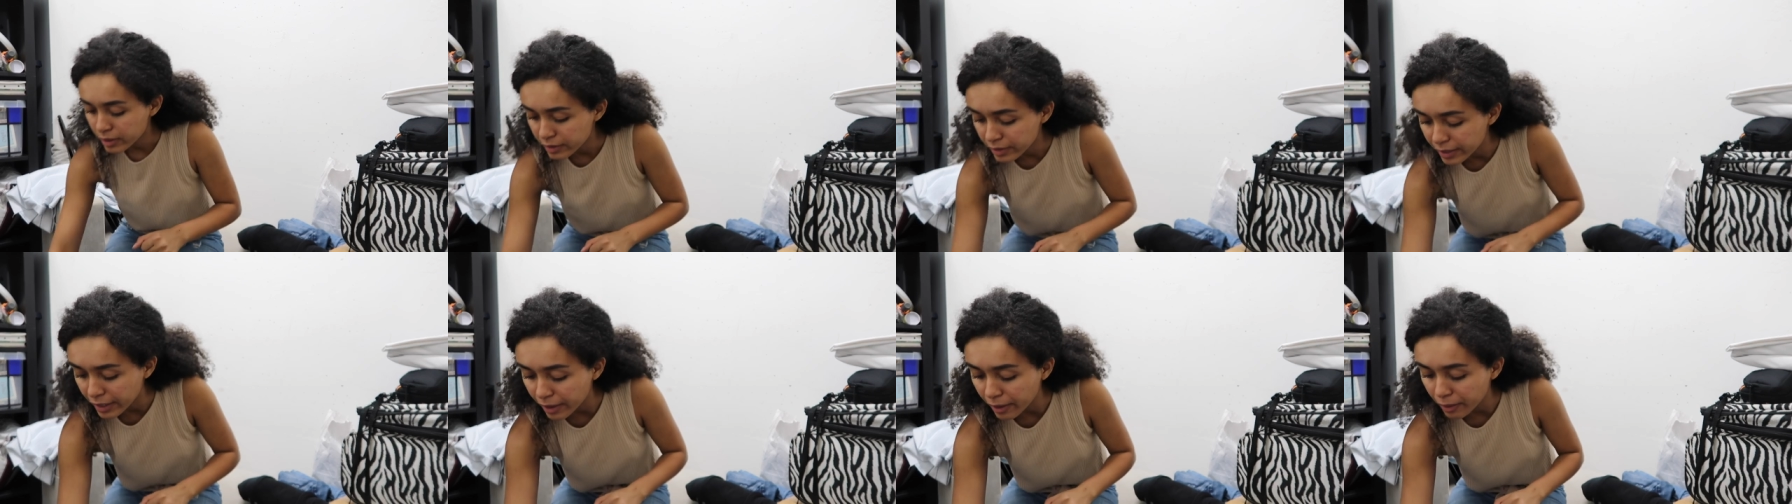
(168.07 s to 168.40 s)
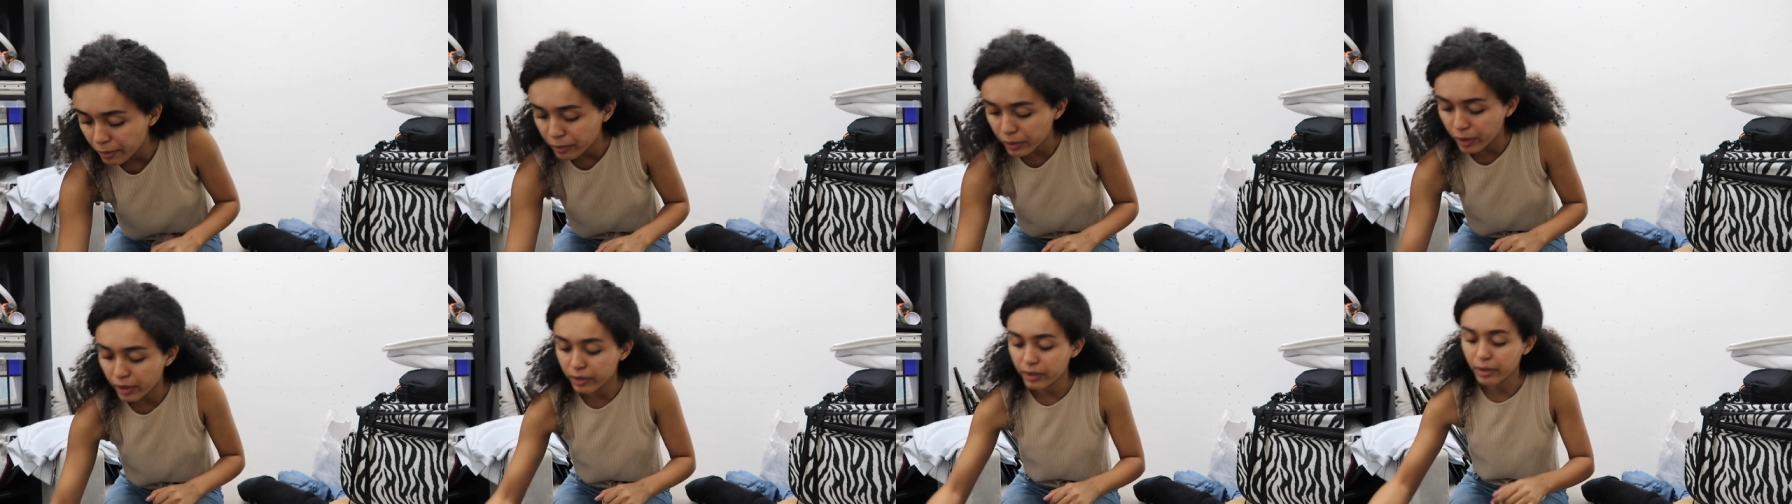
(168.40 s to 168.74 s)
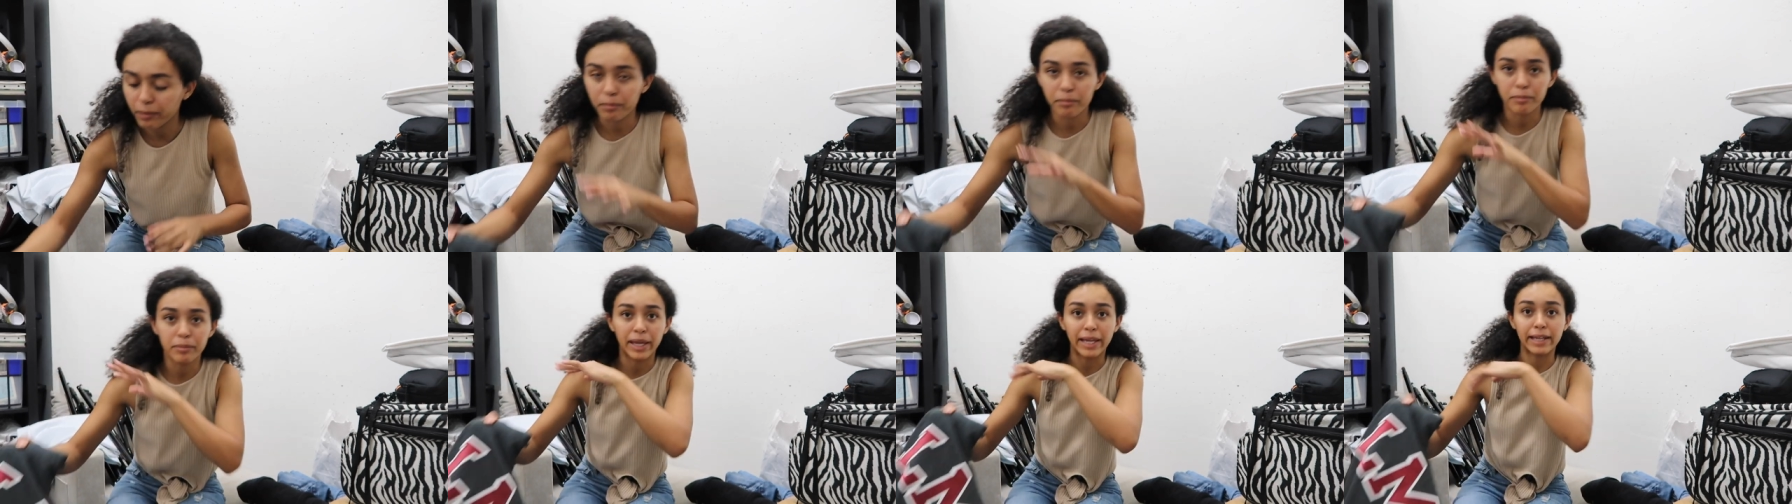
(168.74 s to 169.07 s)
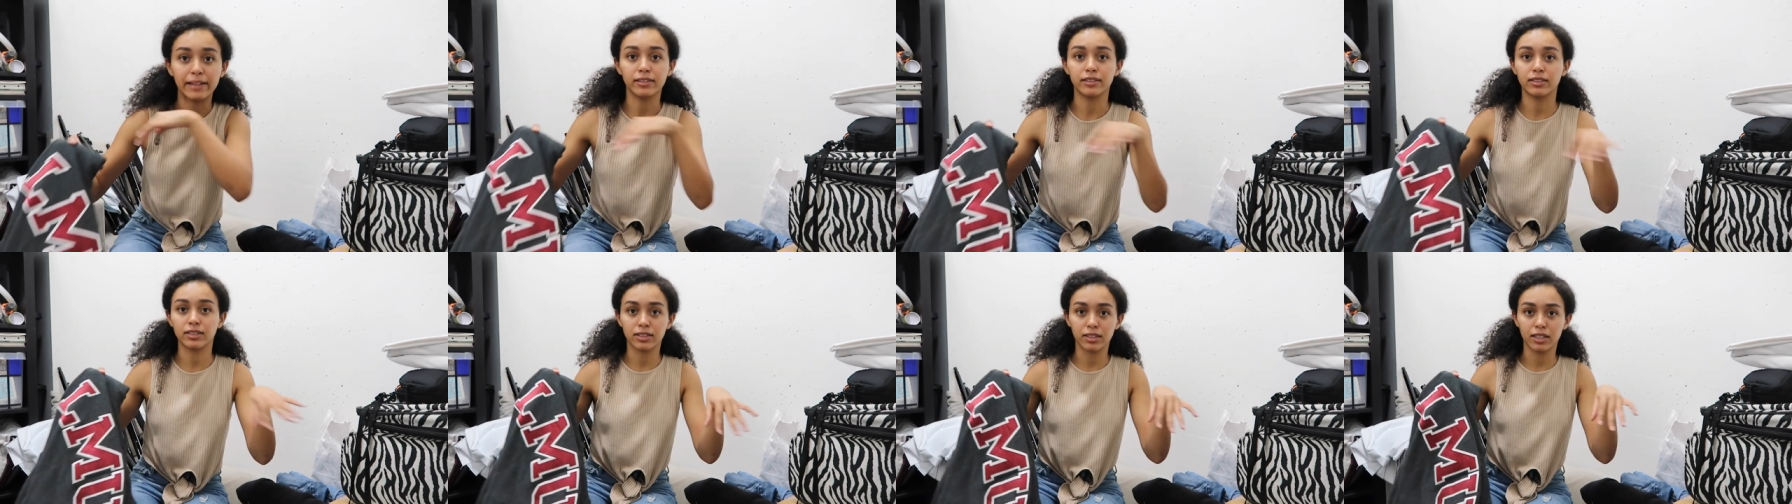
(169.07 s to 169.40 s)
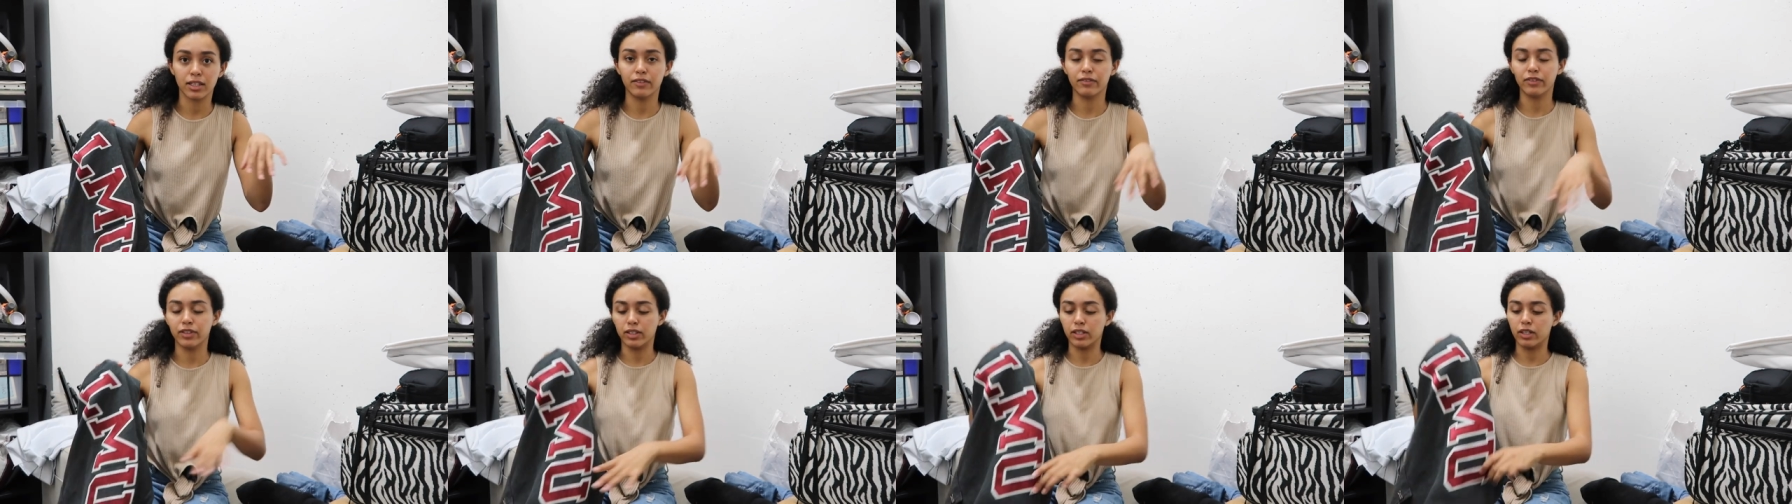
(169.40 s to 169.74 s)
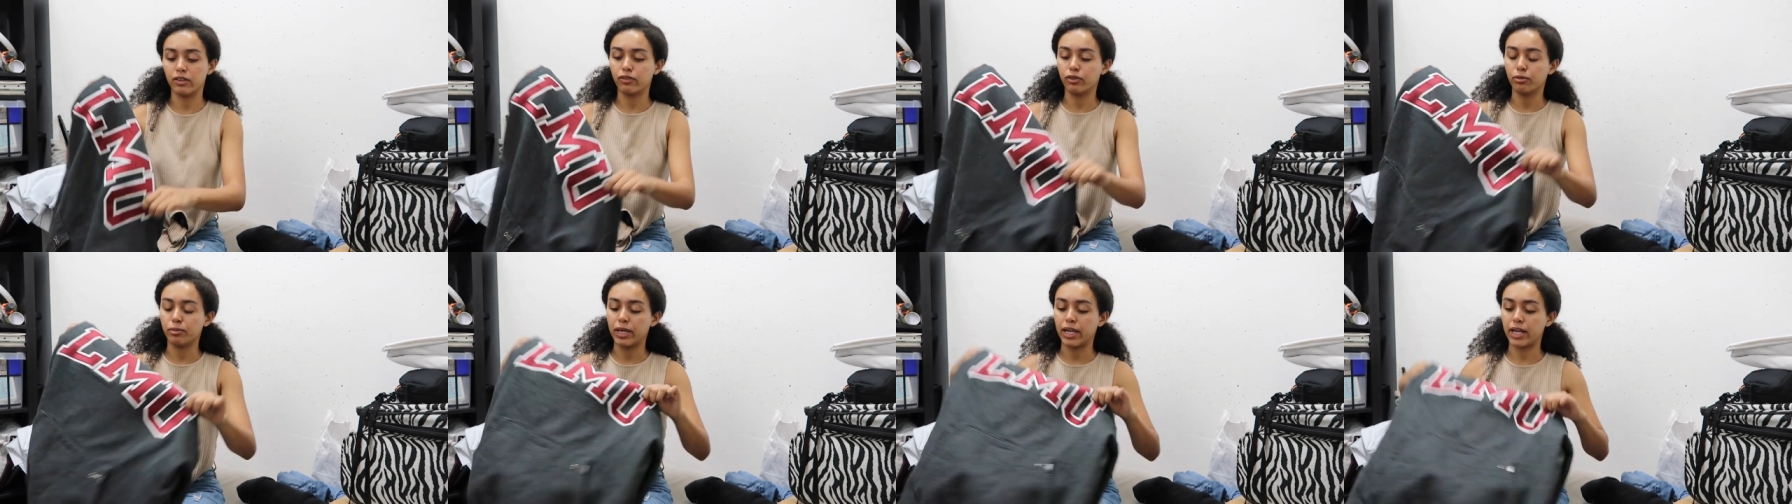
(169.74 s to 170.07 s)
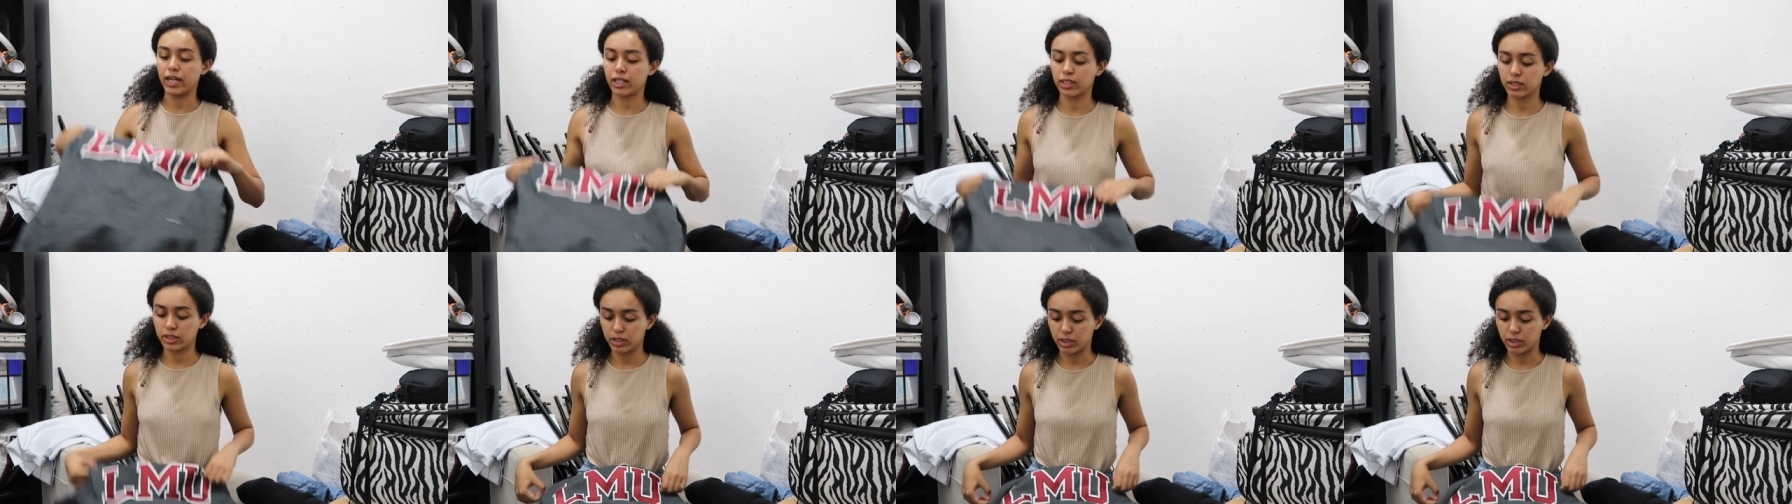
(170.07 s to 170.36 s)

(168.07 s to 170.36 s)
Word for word: down on the base of the duffel bag